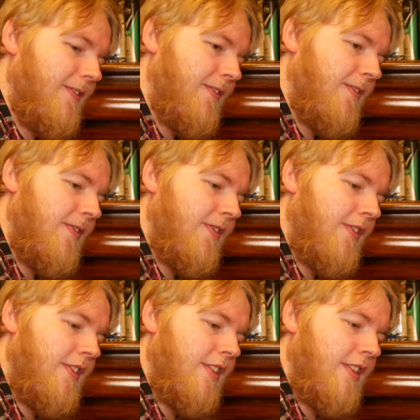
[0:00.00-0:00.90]

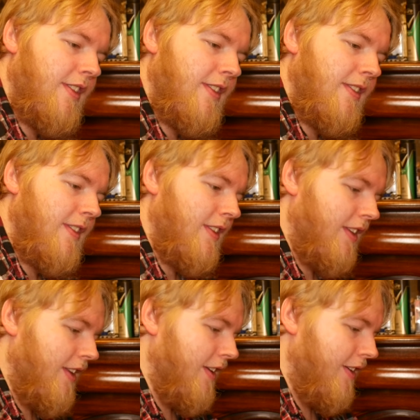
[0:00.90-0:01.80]

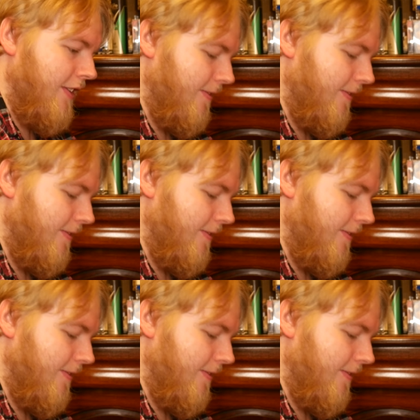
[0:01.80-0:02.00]
Nothing is said.